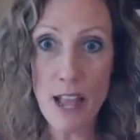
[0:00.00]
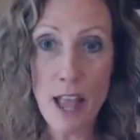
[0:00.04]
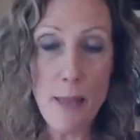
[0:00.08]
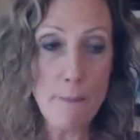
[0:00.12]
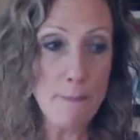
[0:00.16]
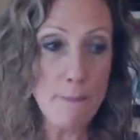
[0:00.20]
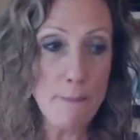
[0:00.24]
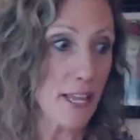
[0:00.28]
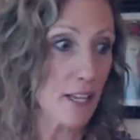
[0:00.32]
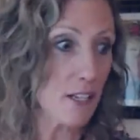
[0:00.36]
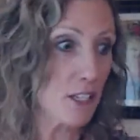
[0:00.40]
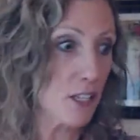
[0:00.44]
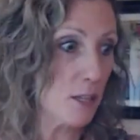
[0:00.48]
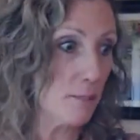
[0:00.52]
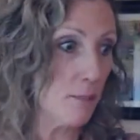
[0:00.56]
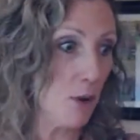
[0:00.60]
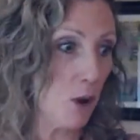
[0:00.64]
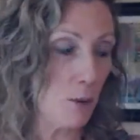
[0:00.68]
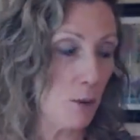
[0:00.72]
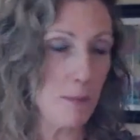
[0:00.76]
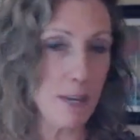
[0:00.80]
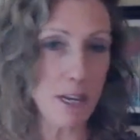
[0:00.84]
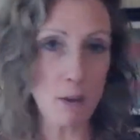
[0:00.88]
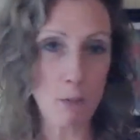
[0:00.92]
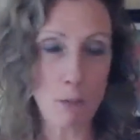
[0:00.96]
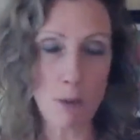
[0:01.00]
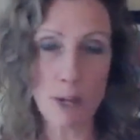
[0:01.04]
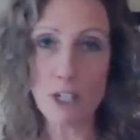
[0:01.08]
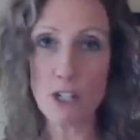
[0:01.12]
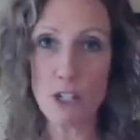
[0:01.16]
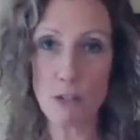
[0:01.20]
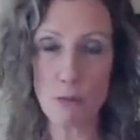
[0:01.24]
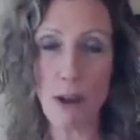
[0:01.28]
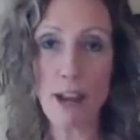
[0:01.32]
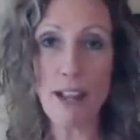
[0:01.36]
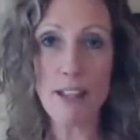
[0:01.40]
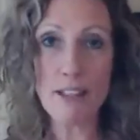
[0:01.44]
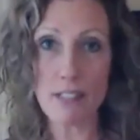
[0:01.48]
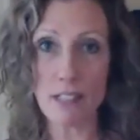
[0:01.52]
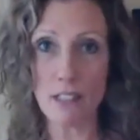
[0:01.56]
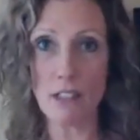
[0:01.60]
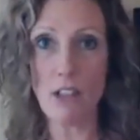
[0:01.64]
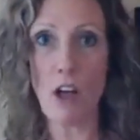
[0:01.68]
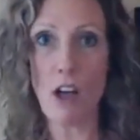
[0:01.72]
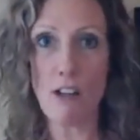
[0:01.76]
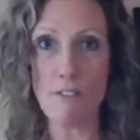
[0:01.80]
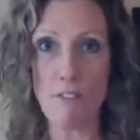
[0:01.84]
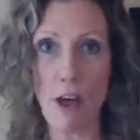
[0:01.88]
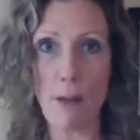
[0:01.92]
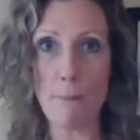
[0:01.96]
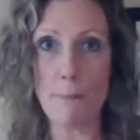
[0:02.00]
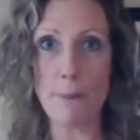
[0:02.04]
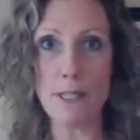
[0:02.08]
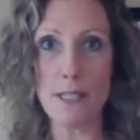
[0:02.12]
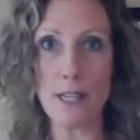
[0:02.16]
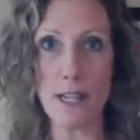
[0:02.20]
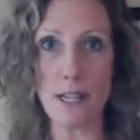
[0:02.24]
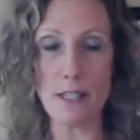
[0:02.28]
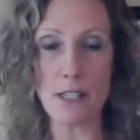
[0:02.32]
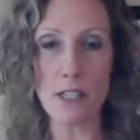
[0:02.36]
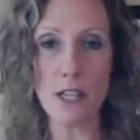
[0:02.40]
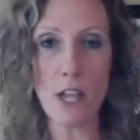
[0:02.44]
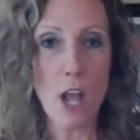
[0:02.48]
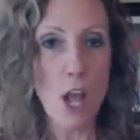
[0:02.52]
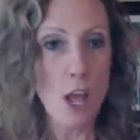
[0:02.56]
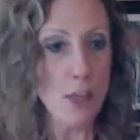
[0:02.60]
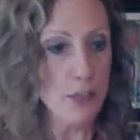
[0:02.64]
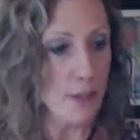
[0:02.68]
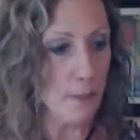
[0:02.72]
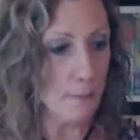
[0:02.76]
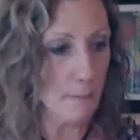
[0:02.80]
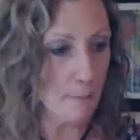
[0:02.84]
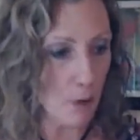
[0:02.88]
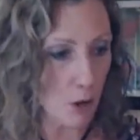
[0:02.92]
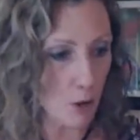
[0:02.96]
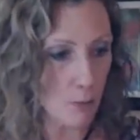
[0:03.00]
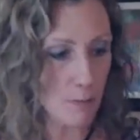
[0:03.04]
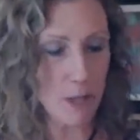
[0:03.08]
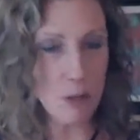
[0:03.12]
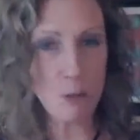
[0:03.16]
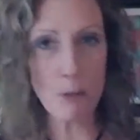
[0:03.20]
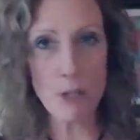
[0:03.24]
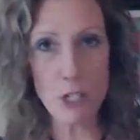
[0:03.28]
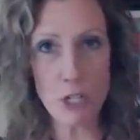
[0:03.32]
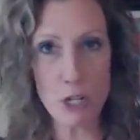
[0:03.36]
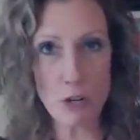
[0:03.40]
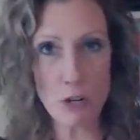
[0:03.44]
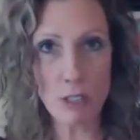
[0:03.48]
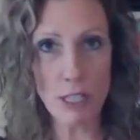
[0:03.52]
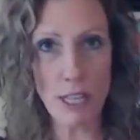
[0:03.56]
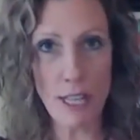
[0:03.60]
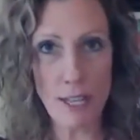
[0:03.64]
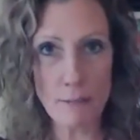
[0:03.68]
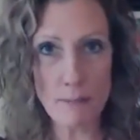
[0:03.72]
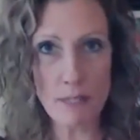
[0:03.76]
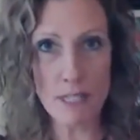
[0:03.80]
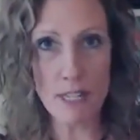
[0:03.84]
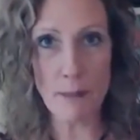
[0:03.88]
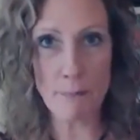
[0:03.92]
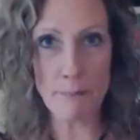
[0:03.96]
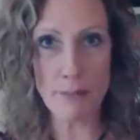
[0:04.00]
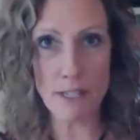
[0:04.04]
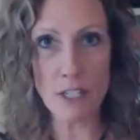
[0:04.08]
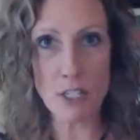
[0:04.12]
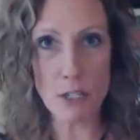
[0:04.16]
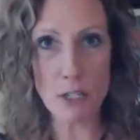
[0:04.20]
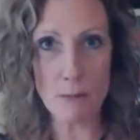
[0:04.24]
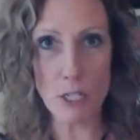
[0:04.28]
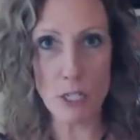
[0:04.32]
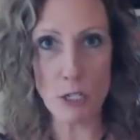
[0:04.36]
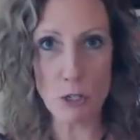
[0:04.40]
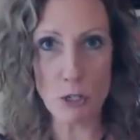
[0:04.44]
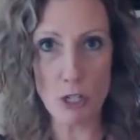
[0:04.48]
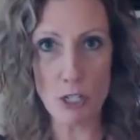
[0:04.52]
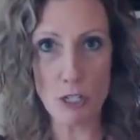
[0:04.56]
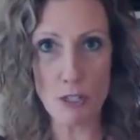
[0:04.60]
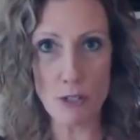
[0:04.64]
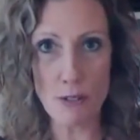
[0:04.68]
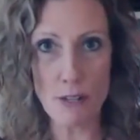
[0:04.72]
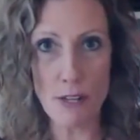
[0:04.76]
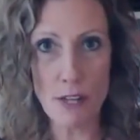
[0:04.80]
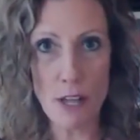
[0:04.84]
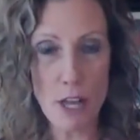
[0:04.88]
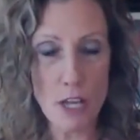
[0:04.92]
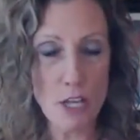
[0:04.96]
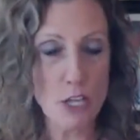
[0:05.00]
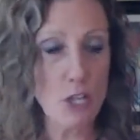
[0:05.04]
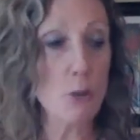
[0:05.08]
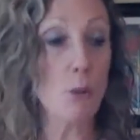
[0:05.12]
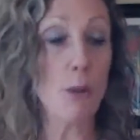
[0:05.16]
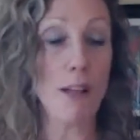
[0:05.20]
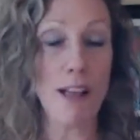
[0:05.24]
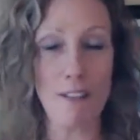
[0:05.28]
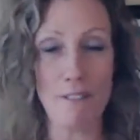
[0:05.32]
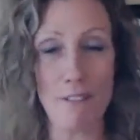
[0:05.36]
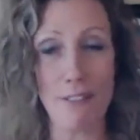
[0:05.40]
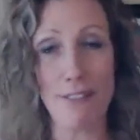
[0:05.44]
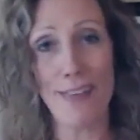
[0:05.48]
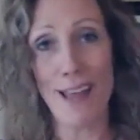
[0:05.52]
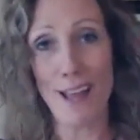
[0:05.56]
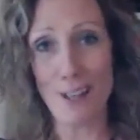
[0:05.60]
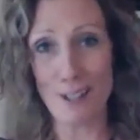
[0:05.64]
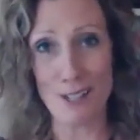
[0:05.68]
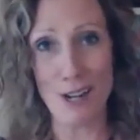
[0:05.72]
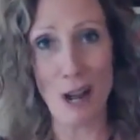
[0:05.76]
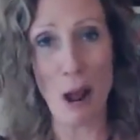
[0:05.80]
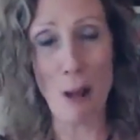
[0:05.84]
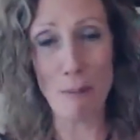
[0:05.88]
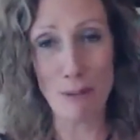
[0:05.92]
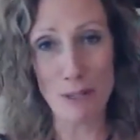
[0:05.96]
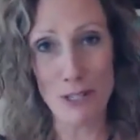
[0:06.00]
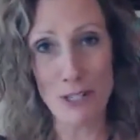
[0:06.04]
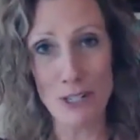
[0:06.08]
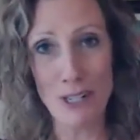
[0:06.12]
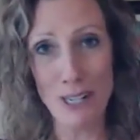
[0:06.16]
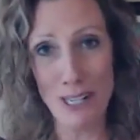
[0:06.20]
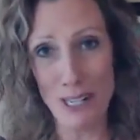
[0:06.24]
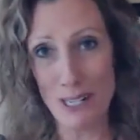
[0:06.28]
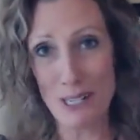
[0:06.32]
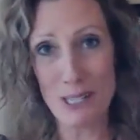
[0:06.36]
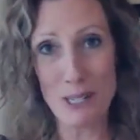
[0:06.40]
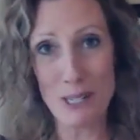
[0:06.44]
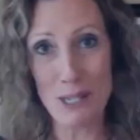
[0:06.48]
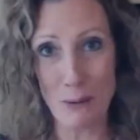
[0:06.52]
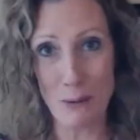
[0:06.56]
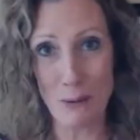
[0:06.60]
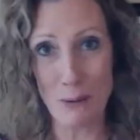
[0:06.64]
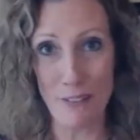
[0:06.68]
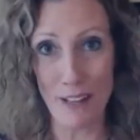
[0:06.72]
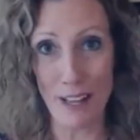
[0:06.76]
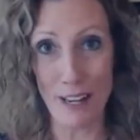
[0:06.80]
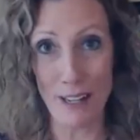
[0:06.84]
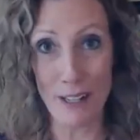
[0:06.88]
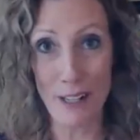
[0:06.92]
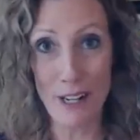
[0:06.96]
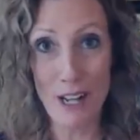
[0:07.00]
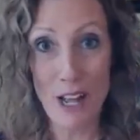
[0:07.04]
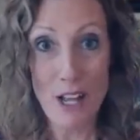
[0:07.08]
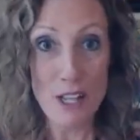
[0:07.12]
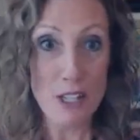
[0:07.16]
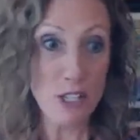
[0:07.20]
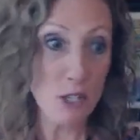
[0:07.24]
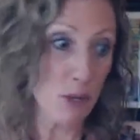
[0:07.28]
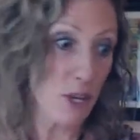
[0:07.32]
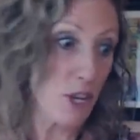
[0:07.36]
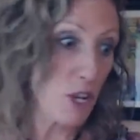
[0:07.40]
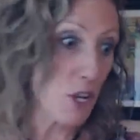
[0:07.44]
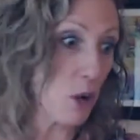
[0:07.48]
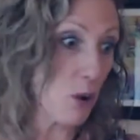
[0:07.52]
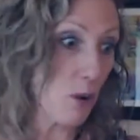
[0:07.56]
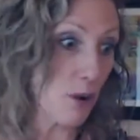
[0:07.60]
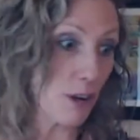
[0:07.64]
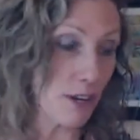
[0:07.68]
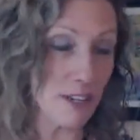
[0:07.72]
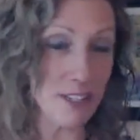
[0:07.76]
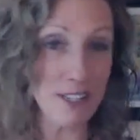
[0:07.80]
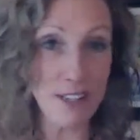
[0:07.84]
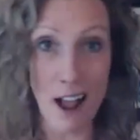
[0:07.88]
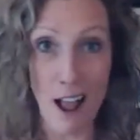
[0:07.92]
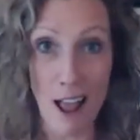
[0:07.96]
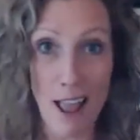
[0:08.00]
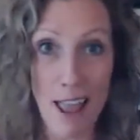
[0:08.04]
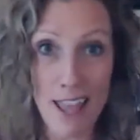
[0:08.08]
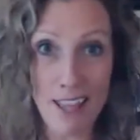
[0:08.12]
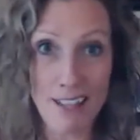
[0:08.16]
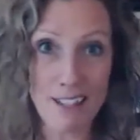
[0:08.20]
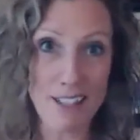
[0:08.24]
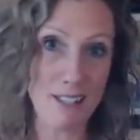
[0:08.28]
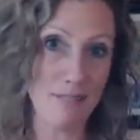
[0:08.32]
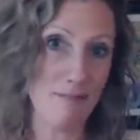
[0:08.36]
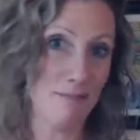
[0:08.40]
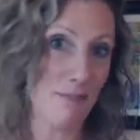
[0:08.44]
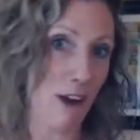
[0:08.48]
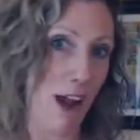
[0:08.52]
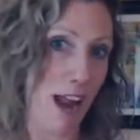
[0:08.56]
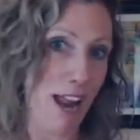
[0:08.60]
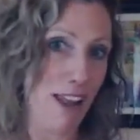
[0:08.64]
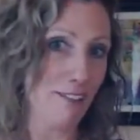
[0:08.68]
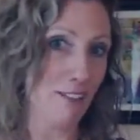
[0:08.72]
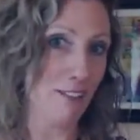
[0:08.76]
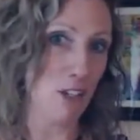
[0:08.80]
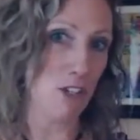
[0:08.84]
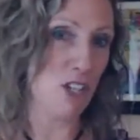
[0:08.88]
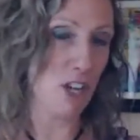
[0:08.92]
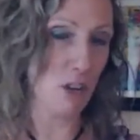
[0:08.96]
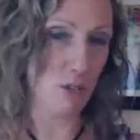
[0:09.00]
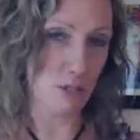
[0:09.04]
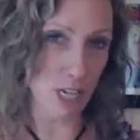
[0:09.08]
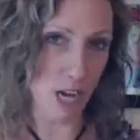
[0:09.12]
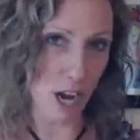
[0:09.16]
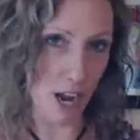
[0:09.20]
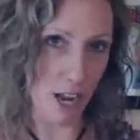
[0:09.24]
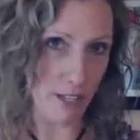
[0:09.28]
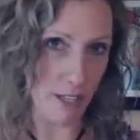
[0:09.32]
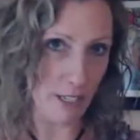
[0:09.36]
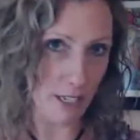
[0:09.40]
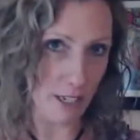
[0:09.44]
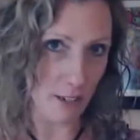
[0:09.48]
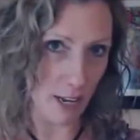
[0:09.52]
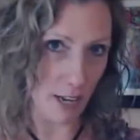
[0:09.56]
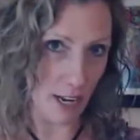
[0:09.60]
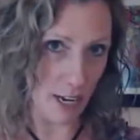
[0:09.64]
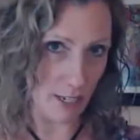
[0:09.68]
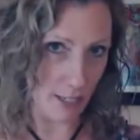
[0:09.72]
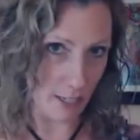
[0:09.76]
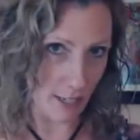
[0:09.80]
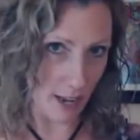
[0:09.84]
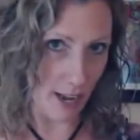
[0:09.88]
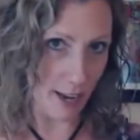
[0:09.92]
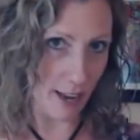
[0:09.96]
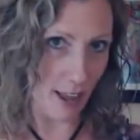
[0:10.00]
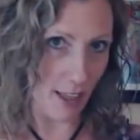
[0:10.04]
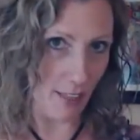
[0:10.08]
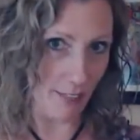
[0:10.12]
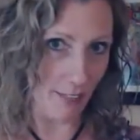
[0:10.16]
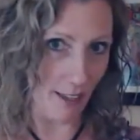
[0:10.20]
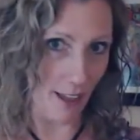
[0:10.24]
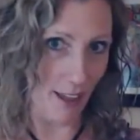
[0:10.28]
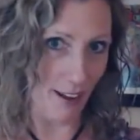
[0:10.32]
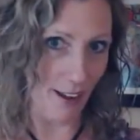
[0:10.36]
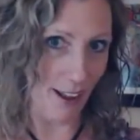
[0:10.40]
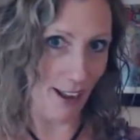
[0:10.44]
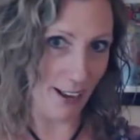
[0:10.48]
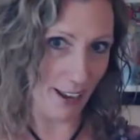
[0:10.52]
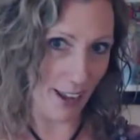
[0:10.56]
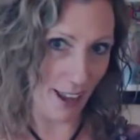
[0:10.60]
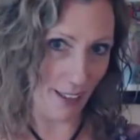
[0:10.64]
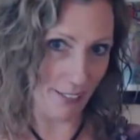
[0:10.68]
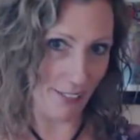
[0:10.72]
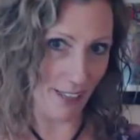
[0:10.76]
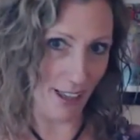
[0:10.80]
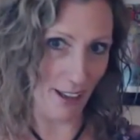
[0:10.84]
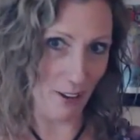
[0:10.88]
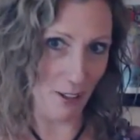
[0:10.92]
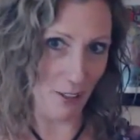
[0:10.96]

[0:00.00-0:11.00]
Because the moment at which, right, it's the law of opposites. The moment at which you claim something to be true, you will have 1,000 opportunities to prove it. So you go on a diet, right? There's no diets here, ladies. I get that. I get that.